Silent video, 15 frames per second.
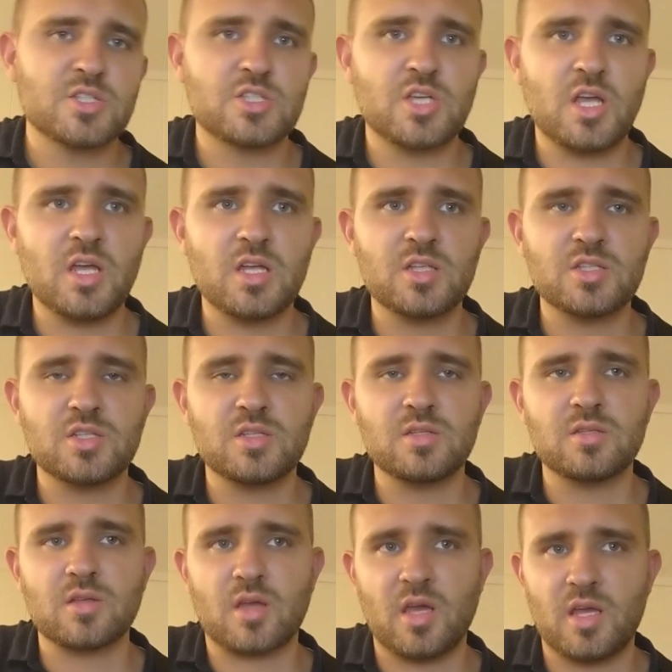
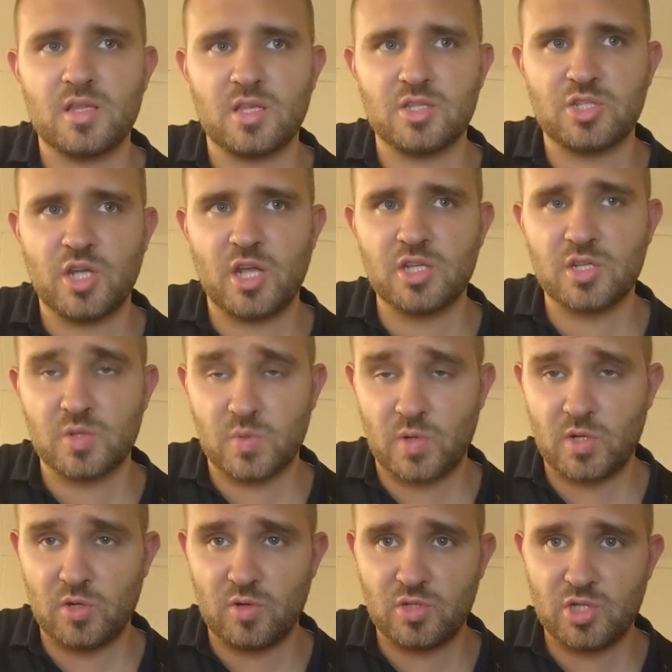Changing. Okay, then changing is
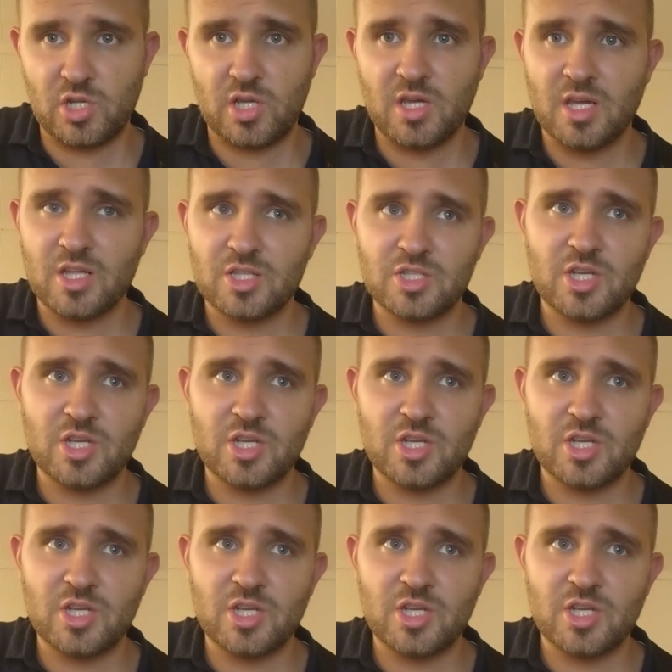where you do G.